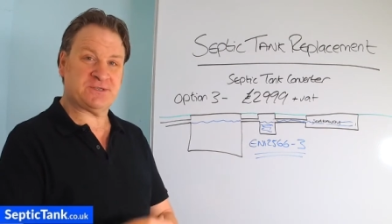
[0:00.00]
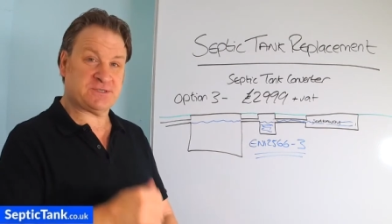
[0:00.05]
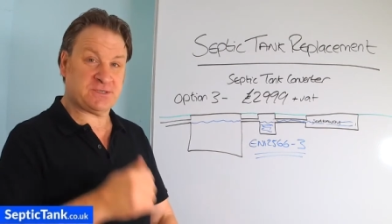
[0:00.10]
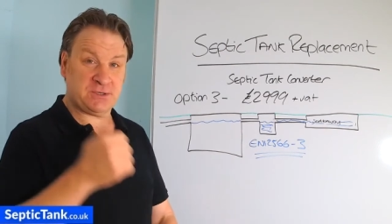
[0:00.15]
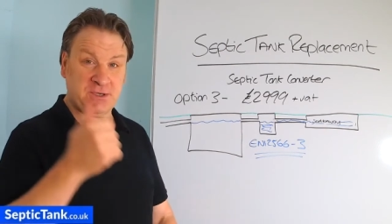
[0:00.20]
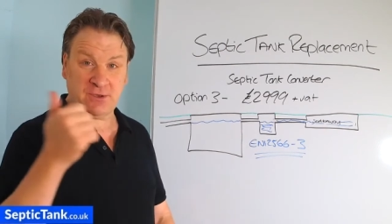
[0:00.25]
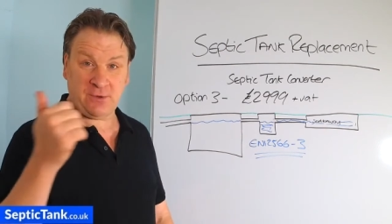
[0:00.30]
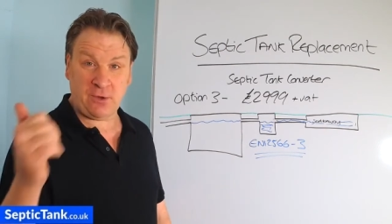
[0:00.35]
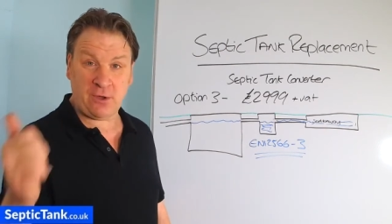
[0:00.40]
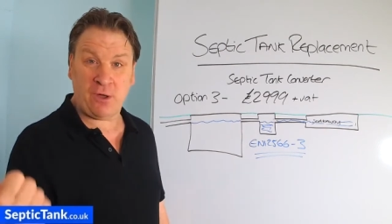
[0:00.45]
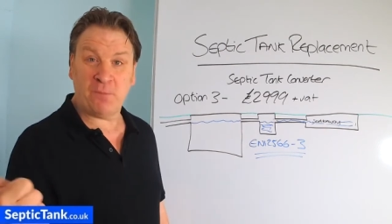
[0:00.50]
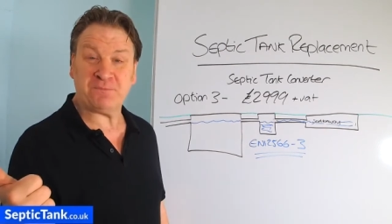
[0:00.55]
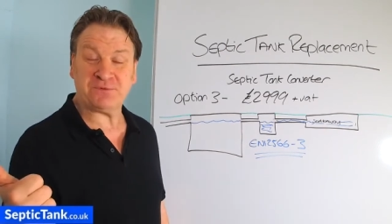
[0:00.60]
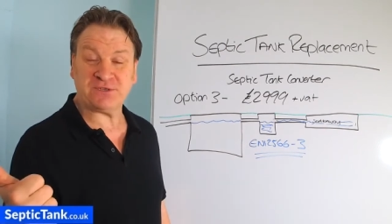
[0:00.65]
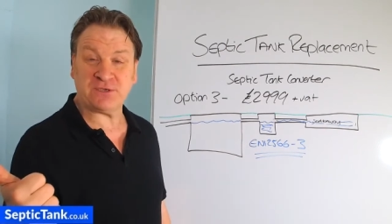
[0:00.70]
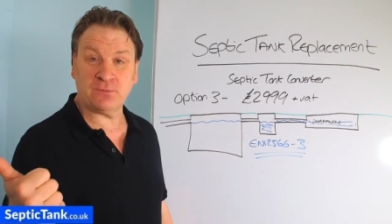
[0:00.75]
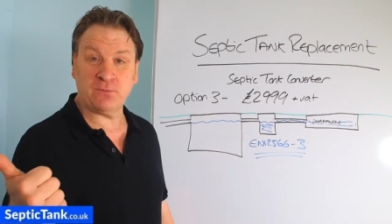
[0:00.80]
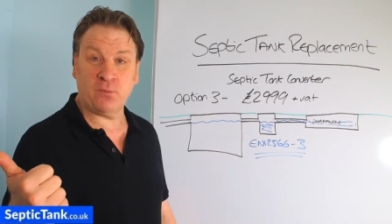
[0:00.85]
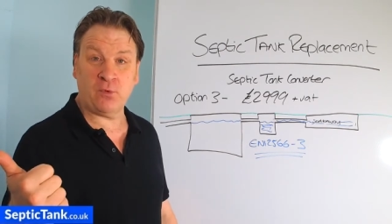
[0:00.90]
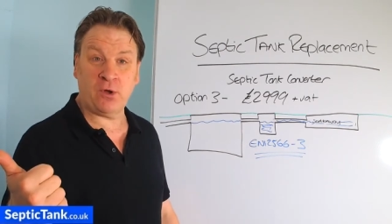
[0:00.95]
So you've got
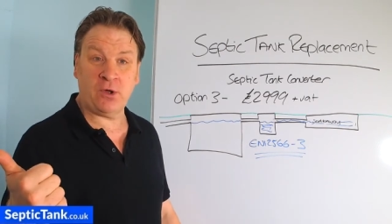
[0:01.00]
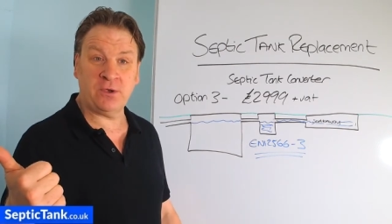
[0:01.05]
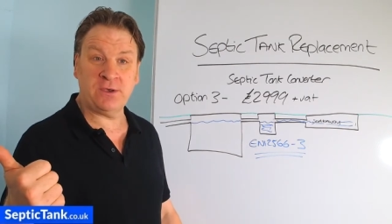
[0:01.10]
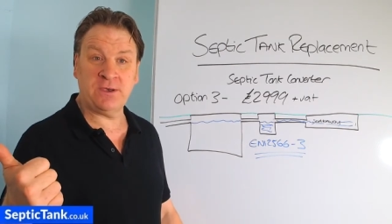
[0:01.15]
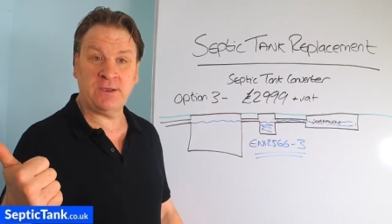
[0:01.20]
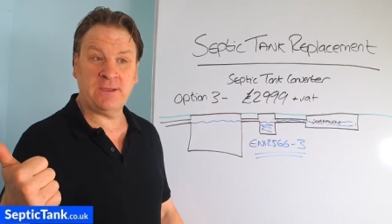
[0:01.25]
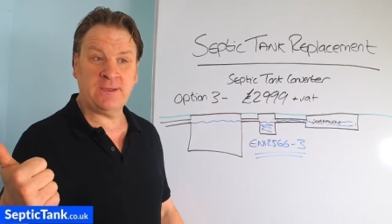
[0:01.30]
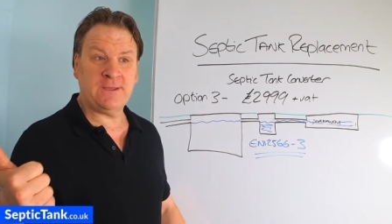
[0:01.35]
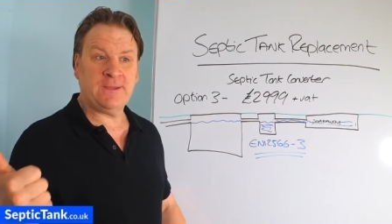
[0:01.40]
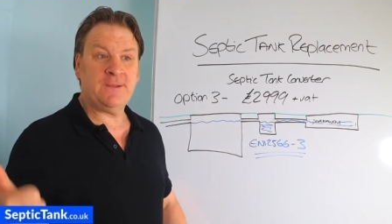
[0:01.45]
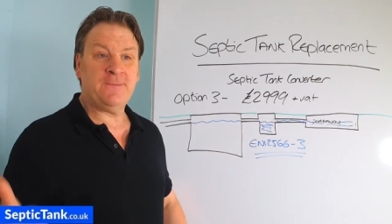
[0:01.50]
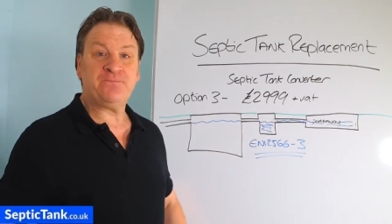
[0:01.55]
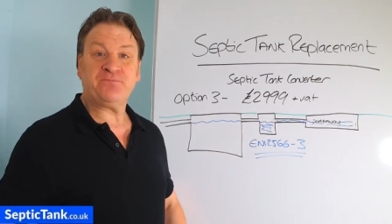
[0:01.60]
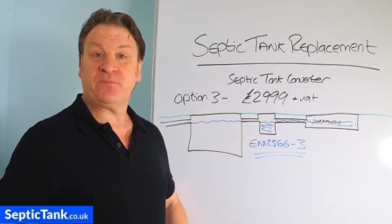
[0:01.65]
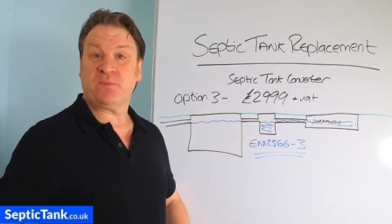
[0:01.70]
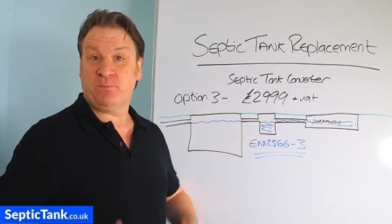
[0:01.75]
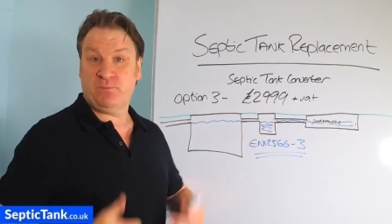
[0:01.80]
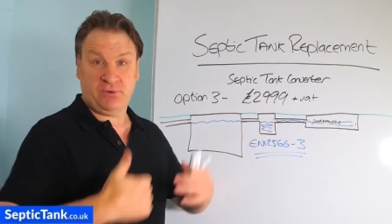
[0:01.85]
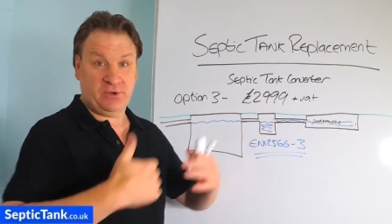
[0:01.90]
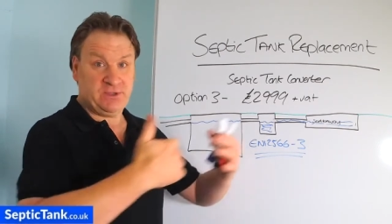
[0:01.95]
option one,
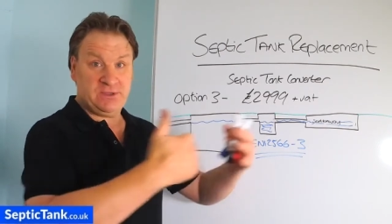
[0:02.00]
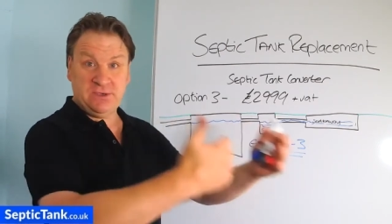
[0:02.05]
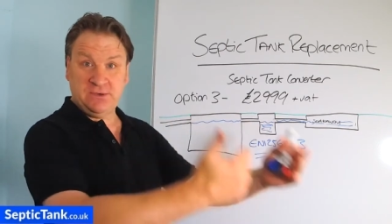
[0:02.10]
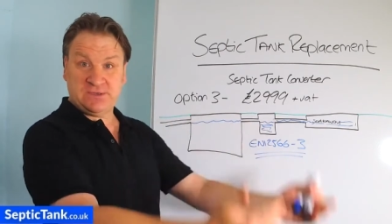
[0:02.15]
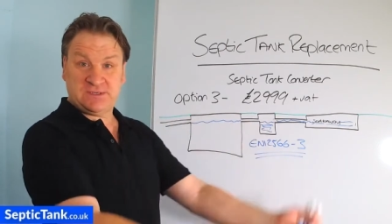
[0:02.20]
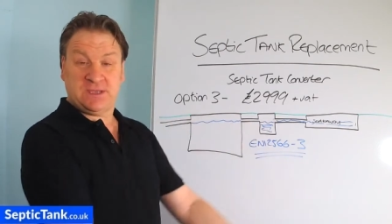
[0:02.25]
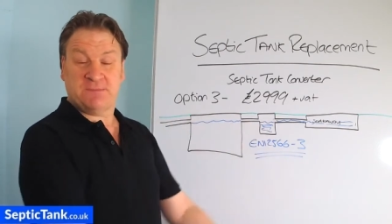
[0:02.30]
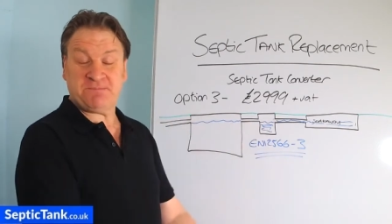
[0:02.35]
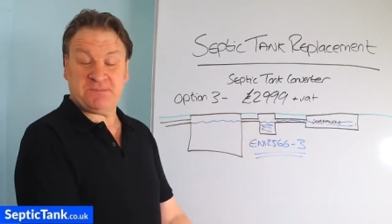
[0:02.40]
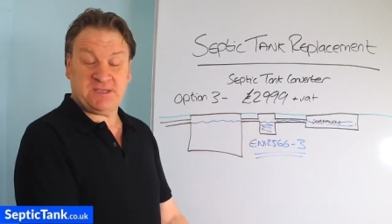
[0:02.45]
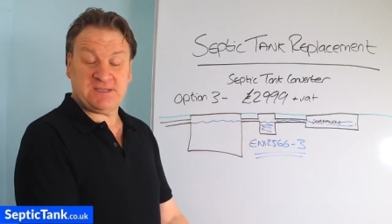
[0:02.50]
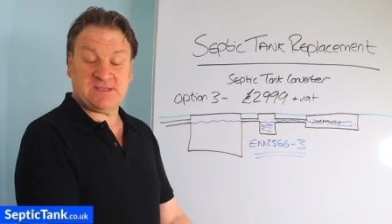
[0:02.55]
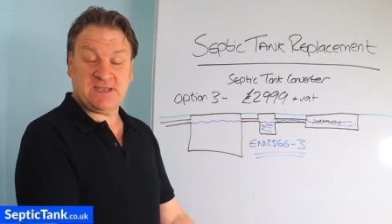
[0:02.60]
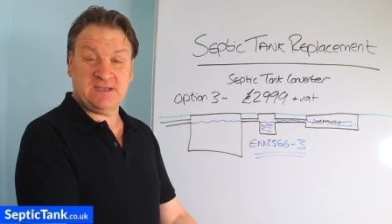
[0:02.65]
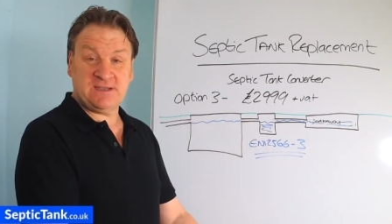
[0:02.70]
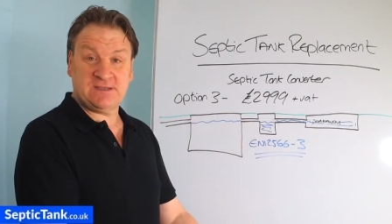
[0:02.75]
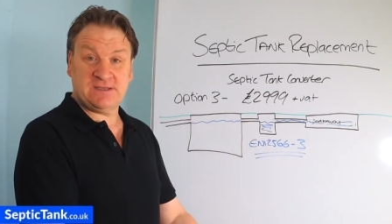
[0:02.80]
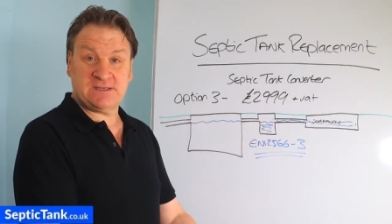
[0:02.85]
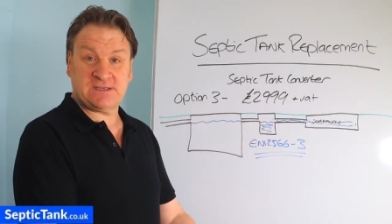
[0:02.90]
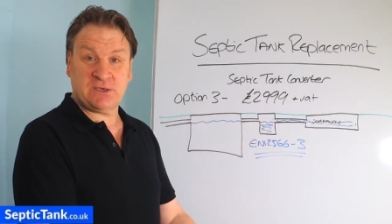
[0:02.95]
put a new septic
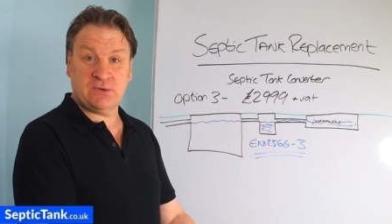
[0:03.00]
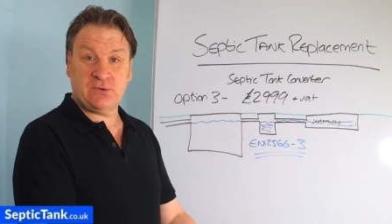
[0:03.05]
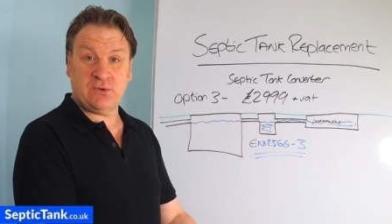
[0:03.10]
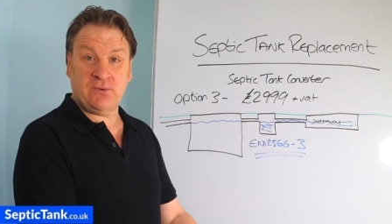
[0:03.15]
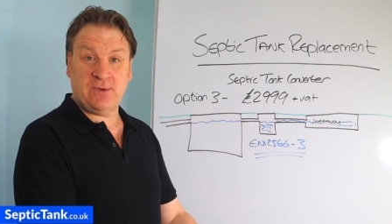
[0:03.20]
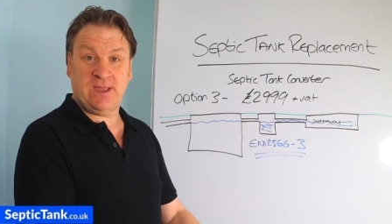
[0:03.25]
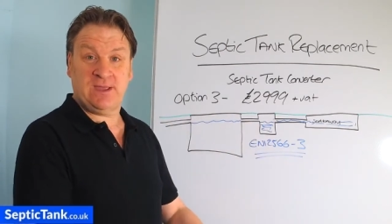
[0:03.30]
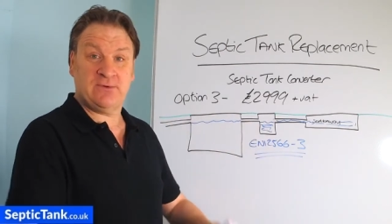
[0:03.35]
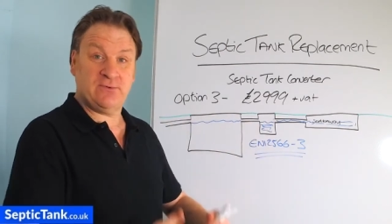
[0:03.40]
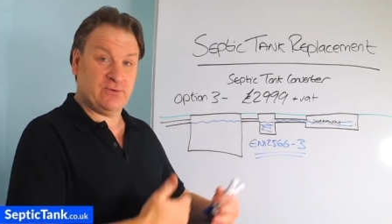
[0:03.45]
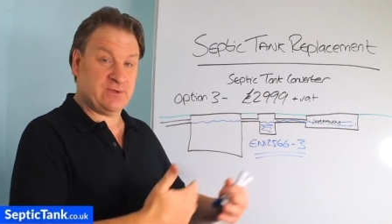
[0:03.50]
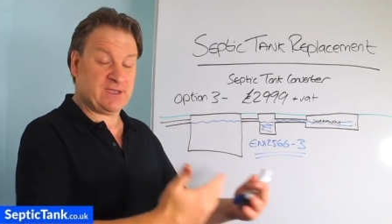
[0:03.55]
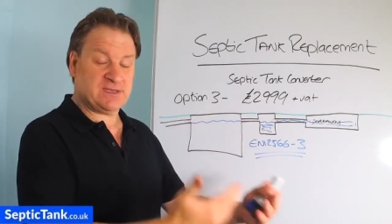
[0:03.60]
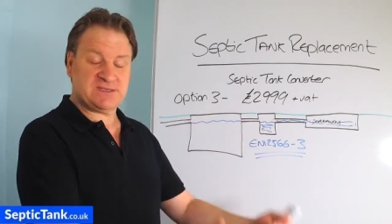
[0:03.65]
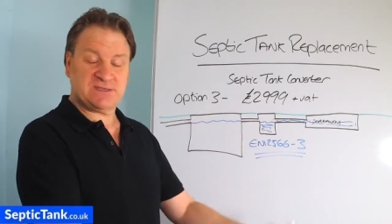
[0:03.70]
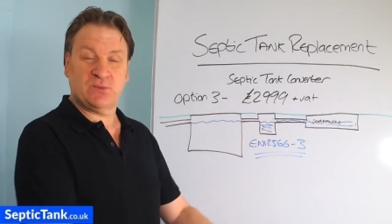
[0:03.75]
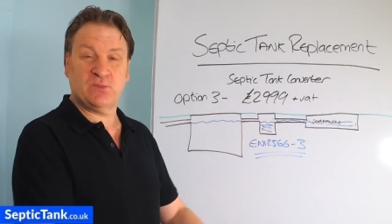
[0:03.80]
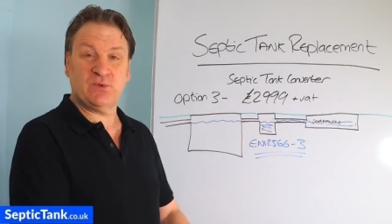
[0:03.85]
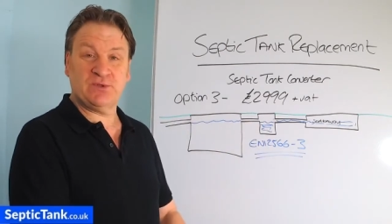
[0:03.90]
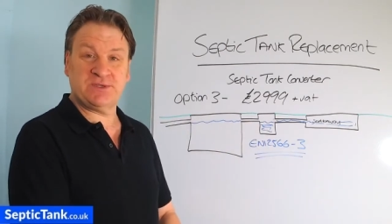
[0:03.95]
tank and soak away in or get
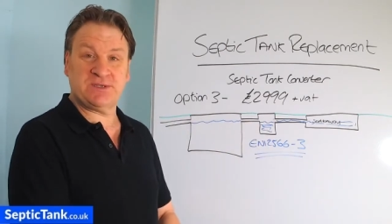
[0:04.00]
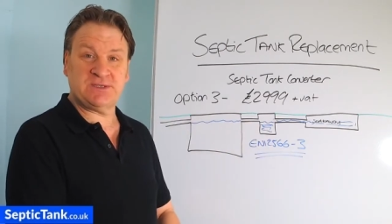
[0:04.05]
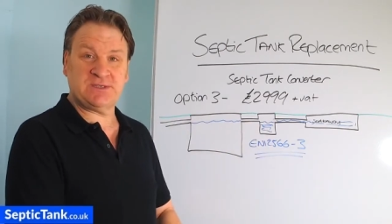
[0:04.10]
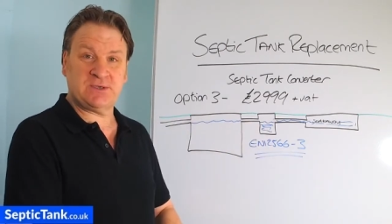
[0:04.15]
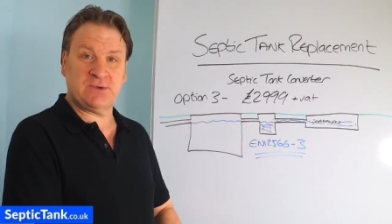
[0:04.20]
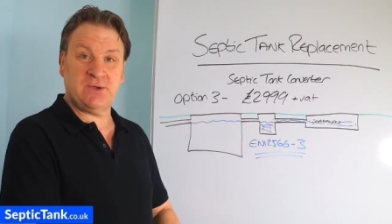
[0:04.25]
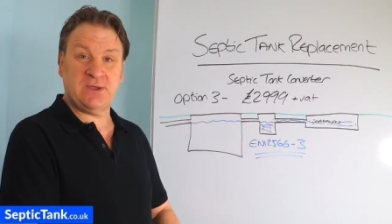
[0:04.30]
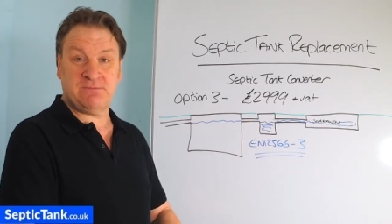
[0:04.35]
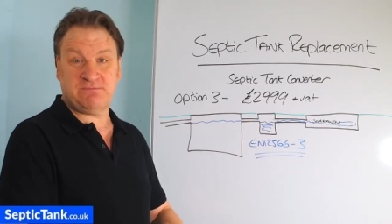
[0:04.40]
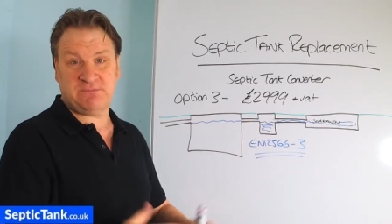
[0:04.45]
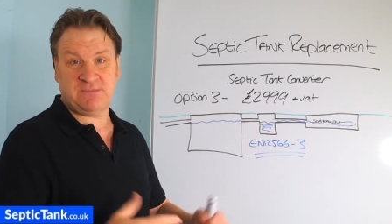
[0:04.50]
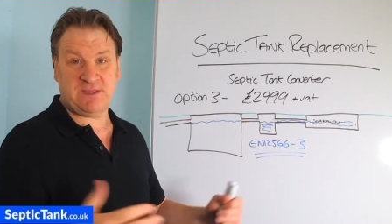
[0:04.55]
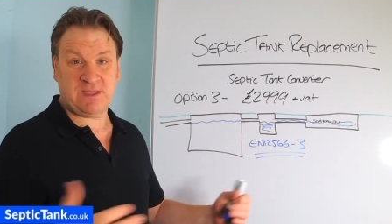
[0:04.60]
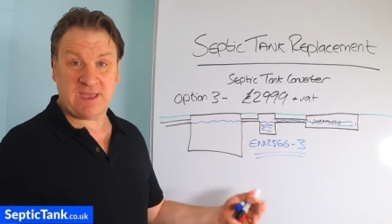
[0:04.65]
someone to do it.